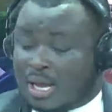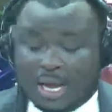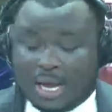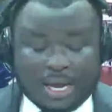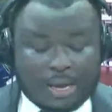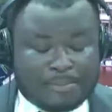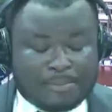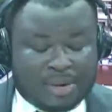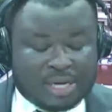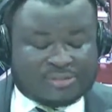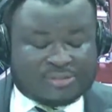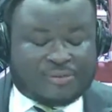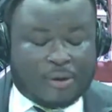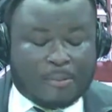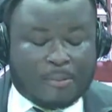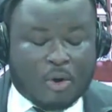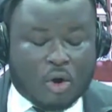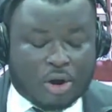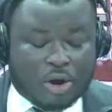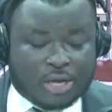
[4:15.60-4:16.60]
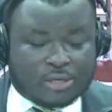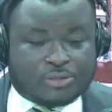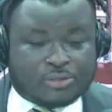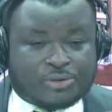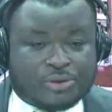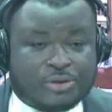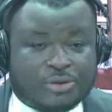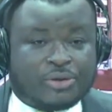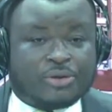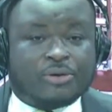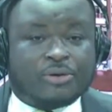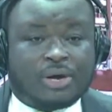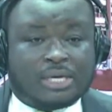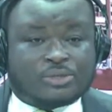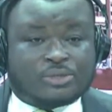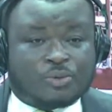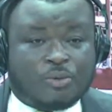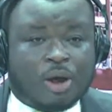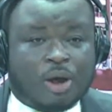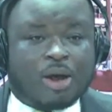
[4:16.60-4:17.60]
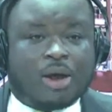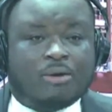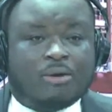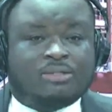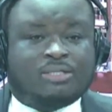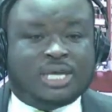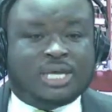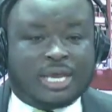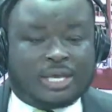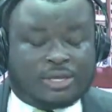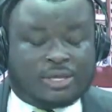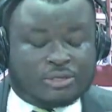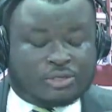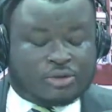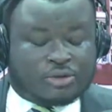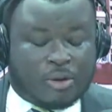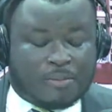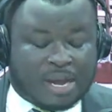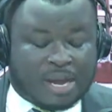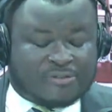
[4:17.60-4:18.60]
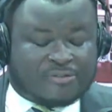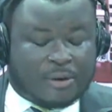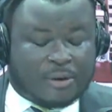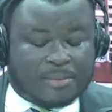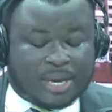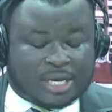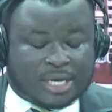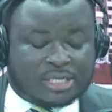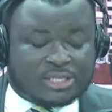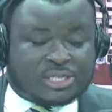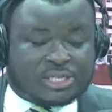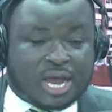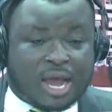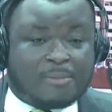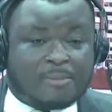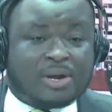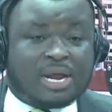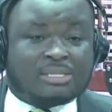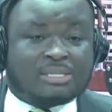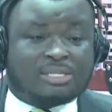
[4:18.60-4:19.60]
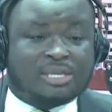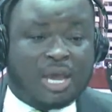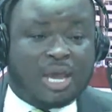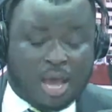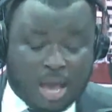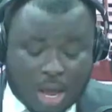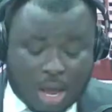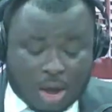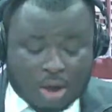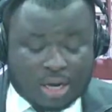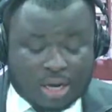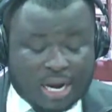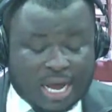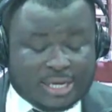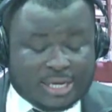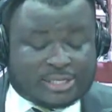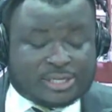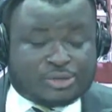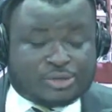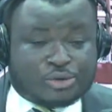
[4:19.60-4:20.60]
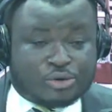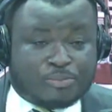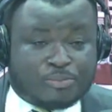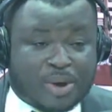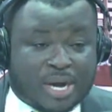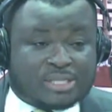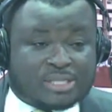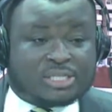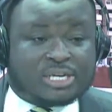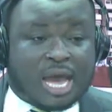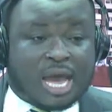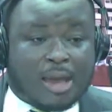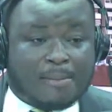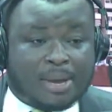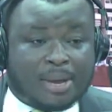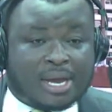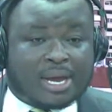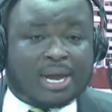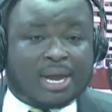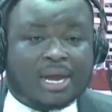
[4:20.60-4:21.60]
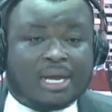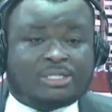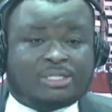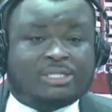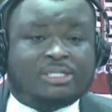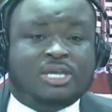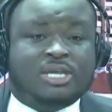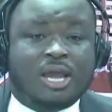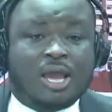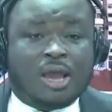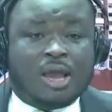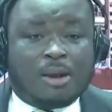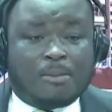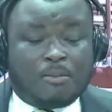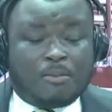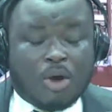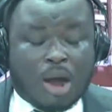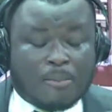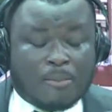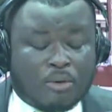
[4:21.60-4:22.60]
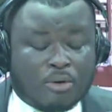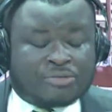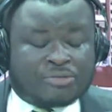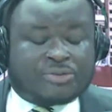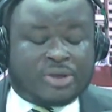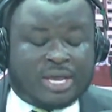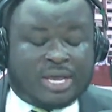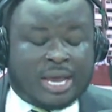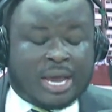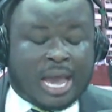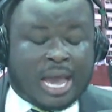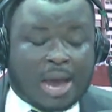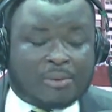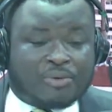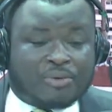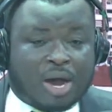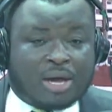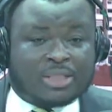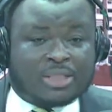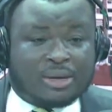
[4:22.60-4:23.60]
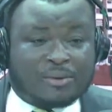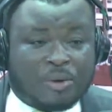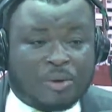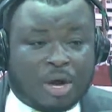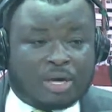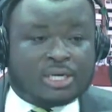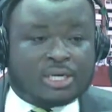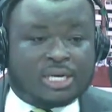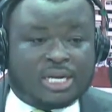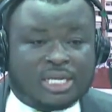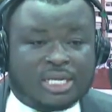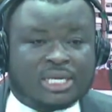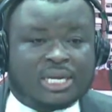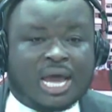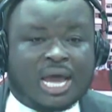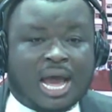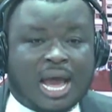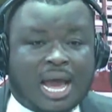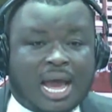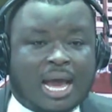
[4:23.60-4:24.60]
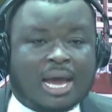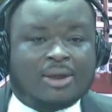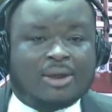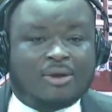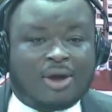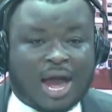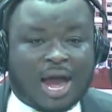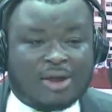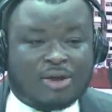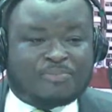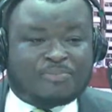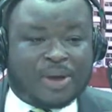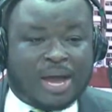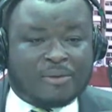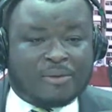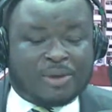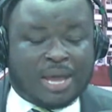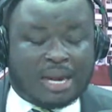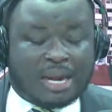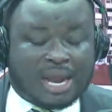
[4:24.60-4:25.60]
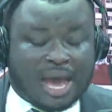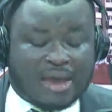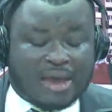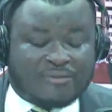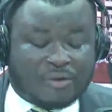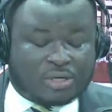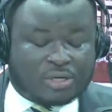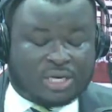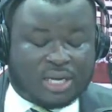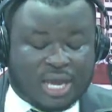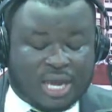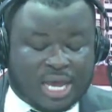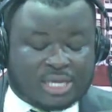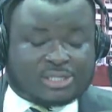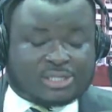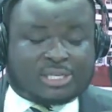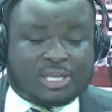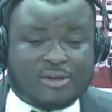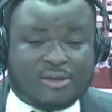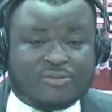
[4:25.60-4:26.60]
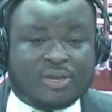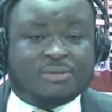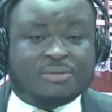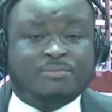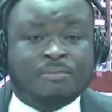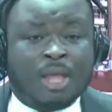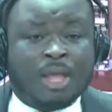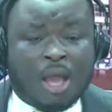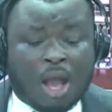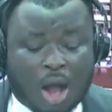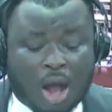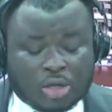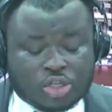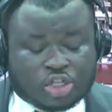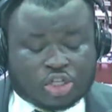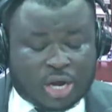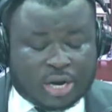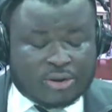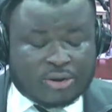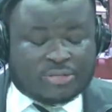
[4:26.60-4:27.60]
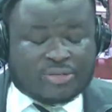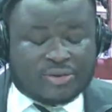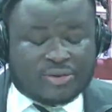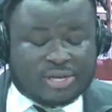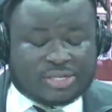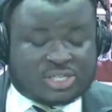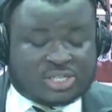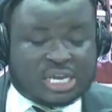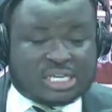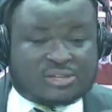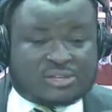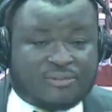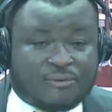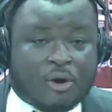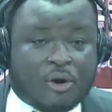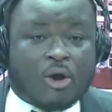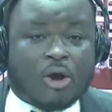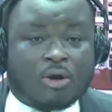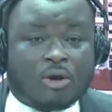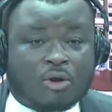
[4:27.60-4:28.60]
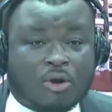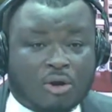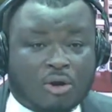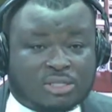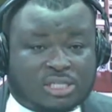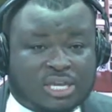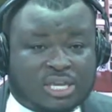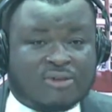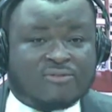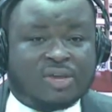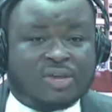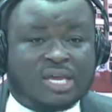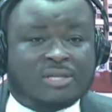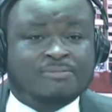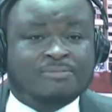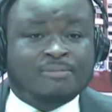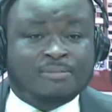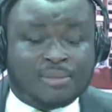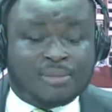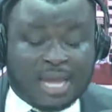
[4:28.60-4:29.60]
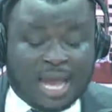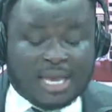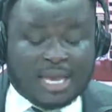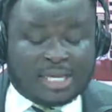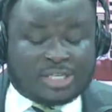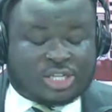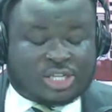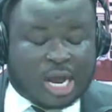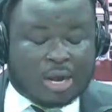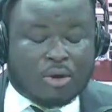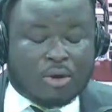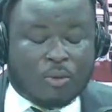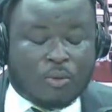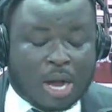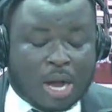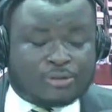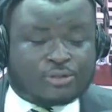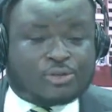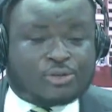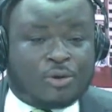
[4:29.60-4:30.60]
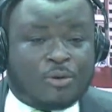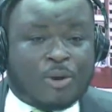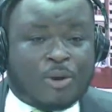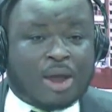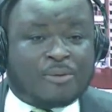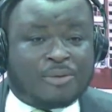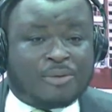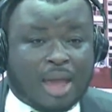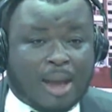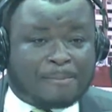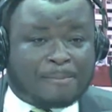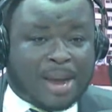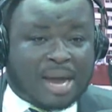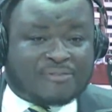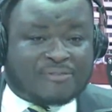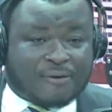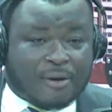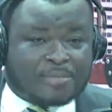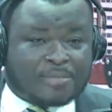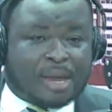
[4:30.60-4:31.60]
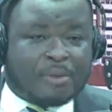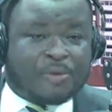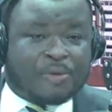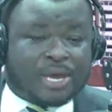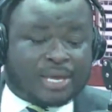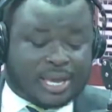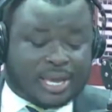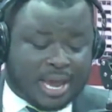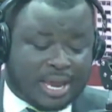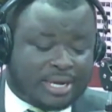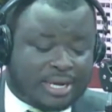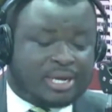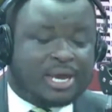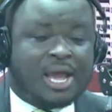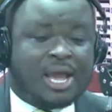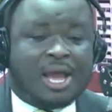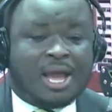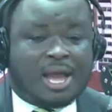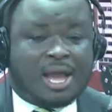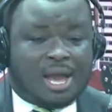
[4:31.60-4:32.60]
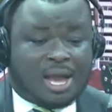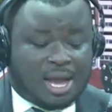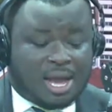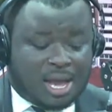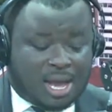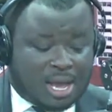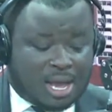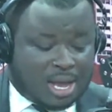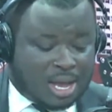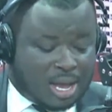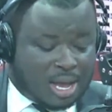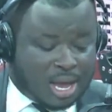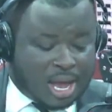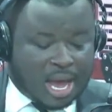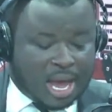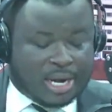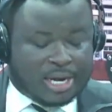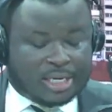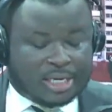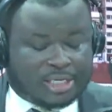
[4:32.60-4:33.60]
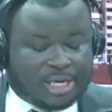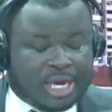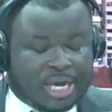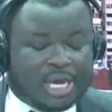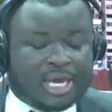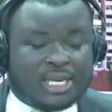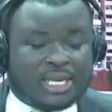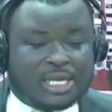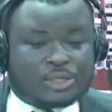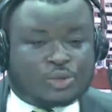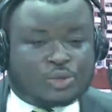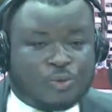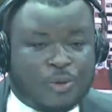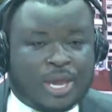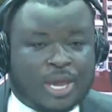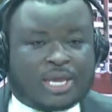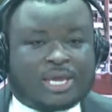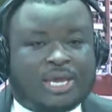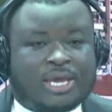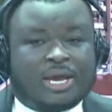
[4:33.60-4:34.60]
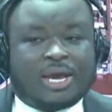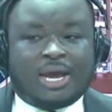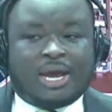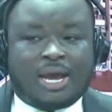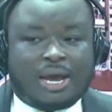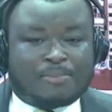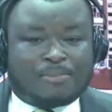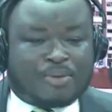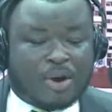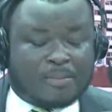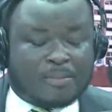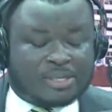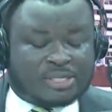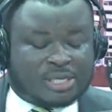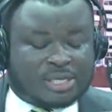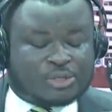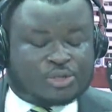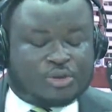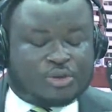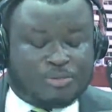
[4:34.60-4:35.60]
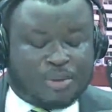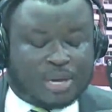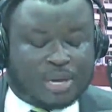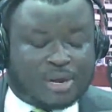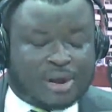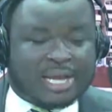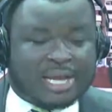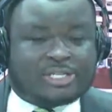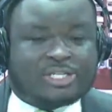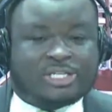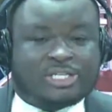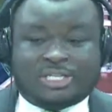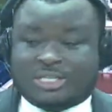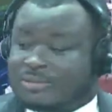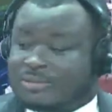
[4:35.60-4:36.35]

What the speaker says: and a blissful morning to you as well. Thank you so much for making time with us on 92.9 megahertz. More moshe around the world. Ninina, no, and okay, we are live on DSTV on channel 364, Go TV, and your channel 121. We are back from the weekend. And indeed, this week promises to be great